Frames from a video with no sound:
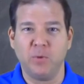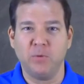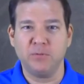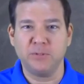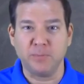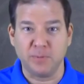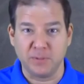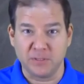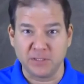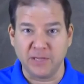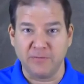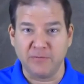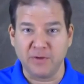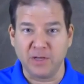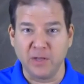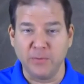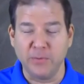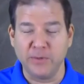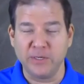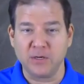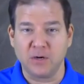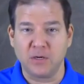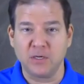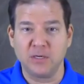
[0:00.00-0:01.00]
Specifically,
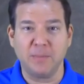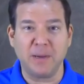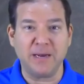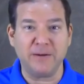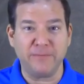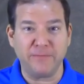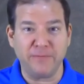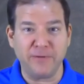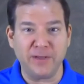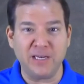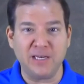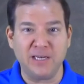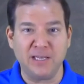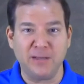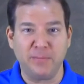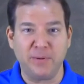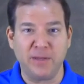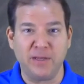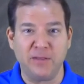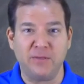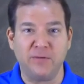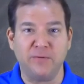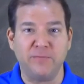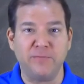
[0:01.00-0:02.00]
we talked about
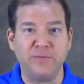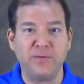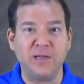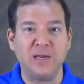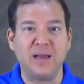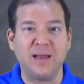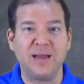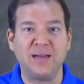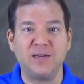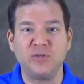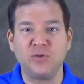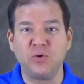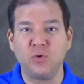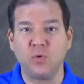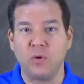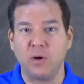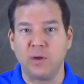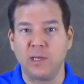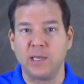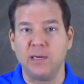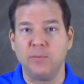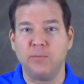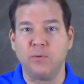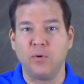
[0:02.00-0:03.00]
VTP, the VLAN
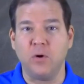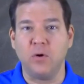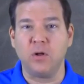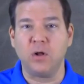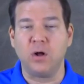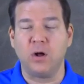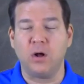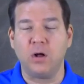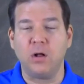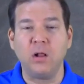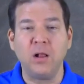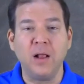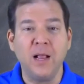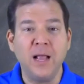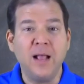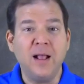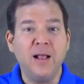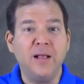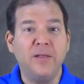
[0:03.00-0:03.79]
trunking protocol.